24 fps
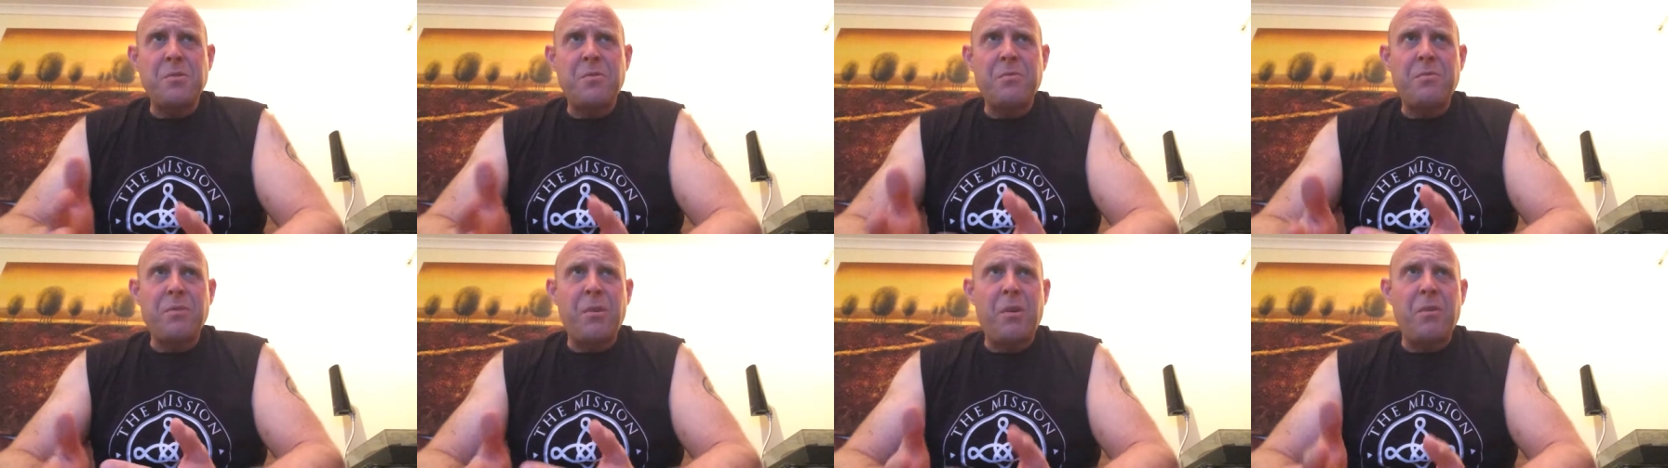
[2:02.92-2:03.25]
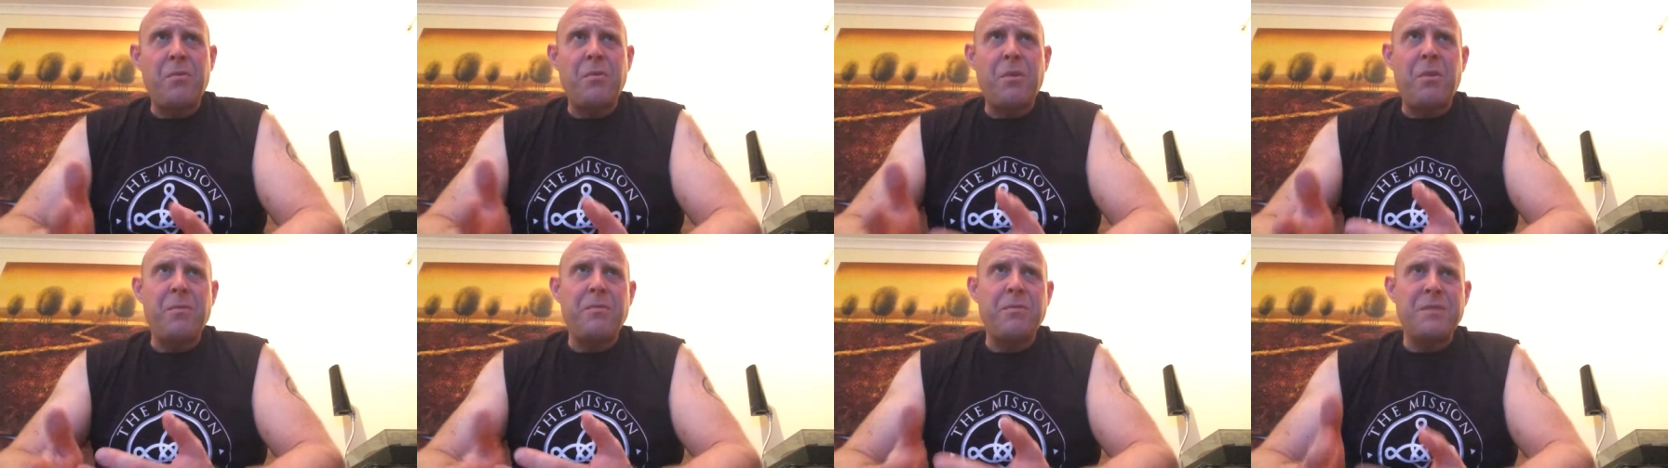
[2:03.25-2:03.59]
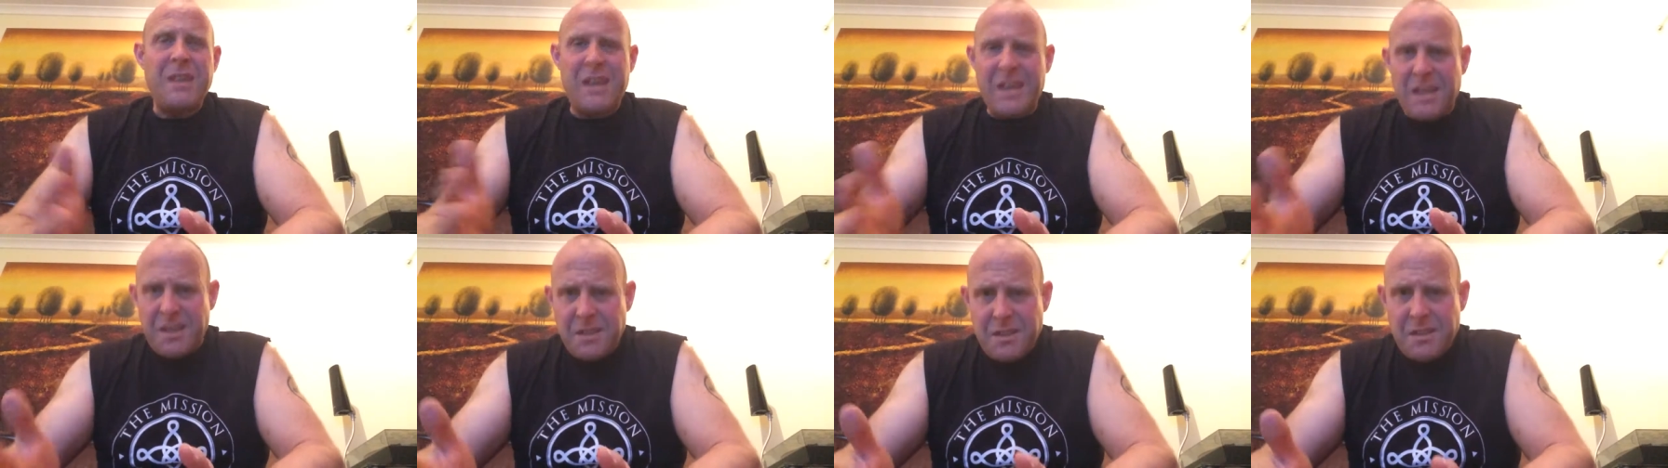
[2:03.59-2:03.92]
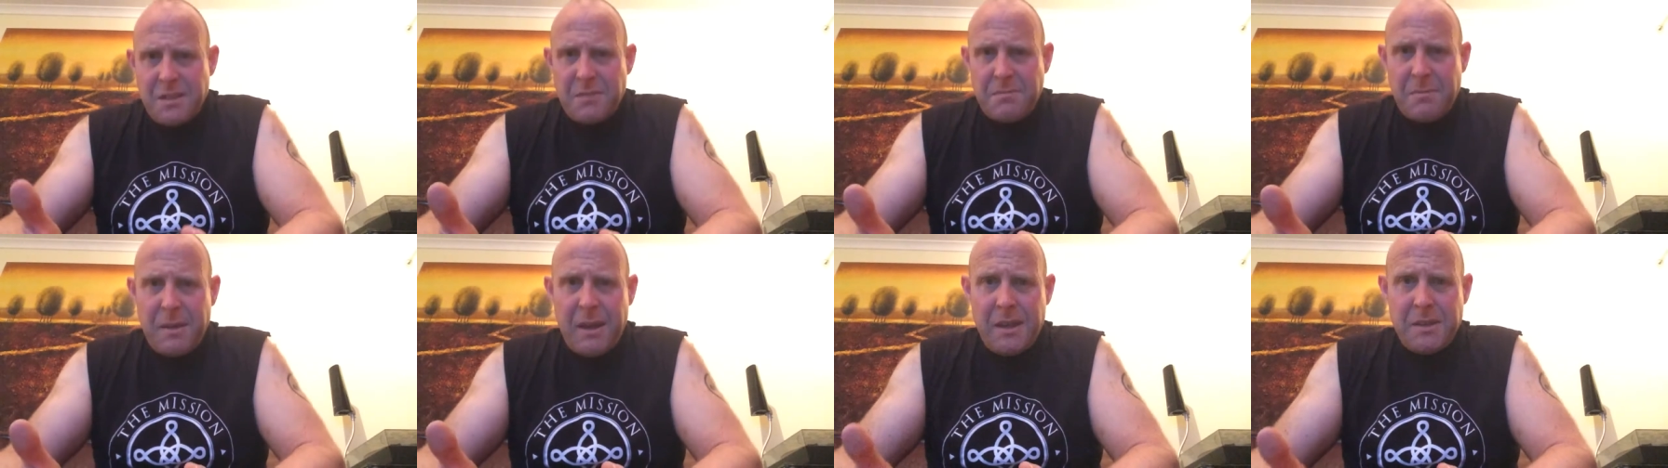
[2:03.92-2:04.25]
of
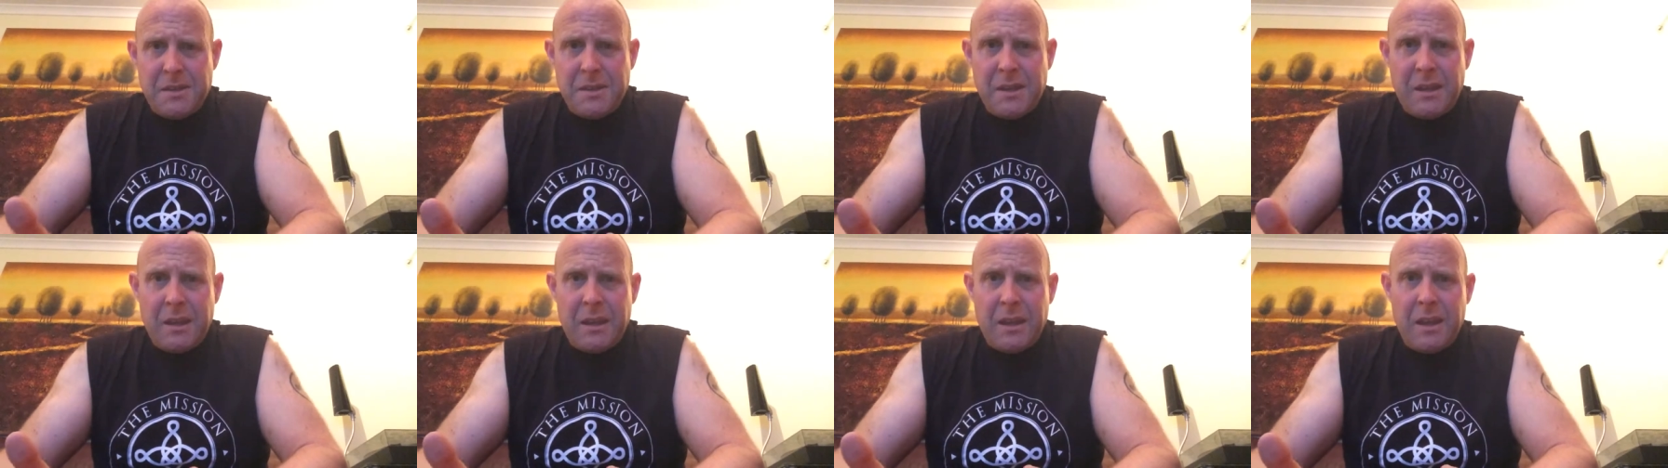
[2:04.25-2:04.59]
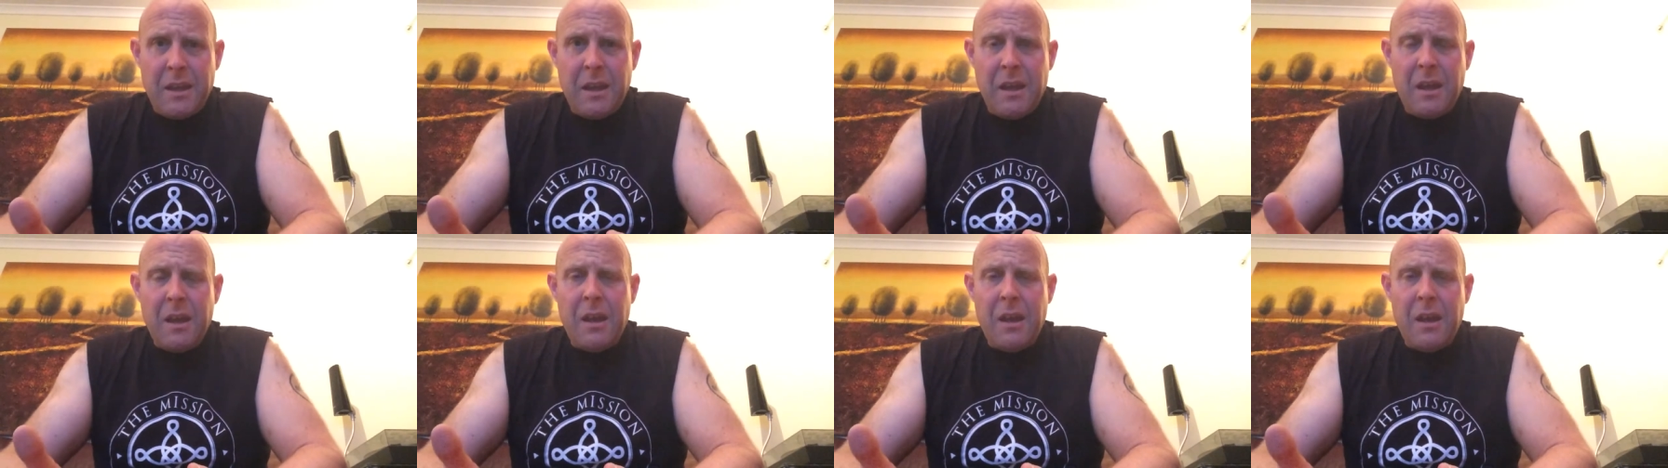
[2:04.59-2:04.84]
yeast, basically.